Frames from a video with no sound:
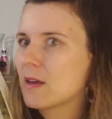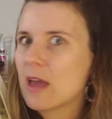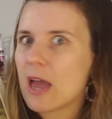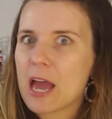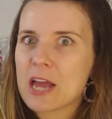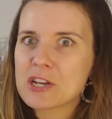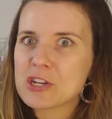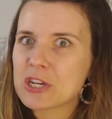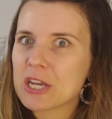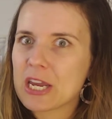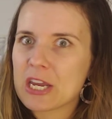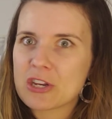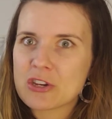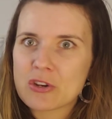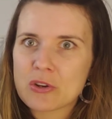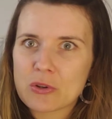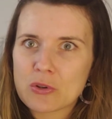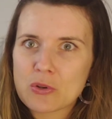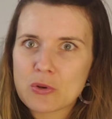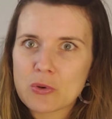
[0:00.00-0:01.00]

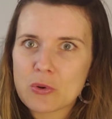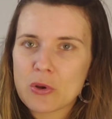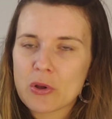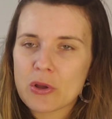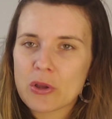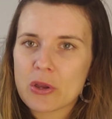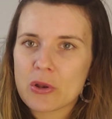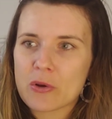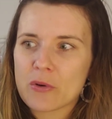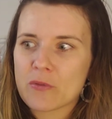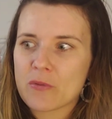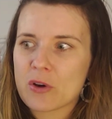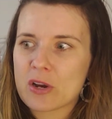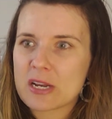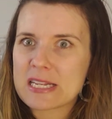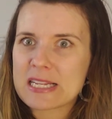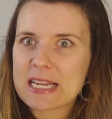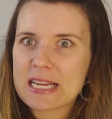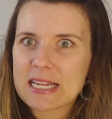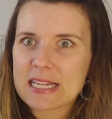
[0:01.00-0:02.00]
educational tool, for a
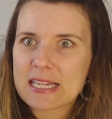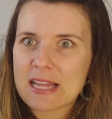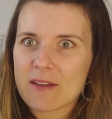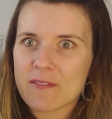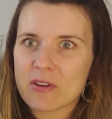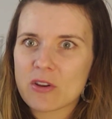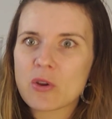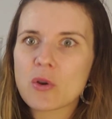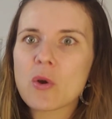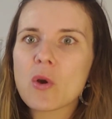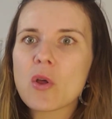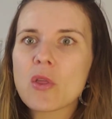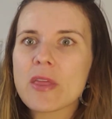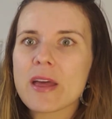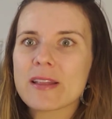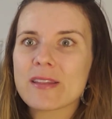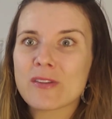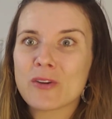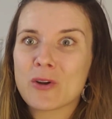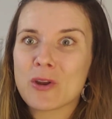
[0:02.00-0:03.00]
6-7-year-old
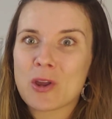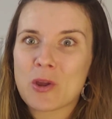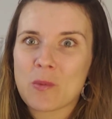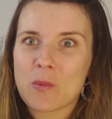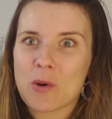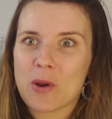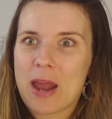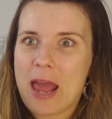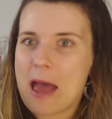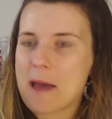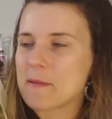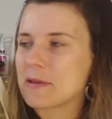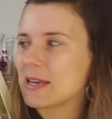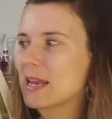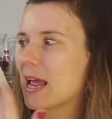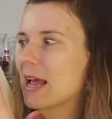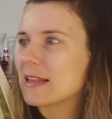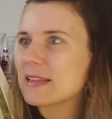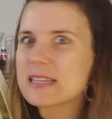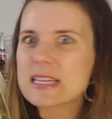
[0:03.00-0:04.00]
that's learning about
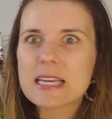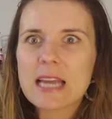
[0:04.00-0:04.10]
habitats,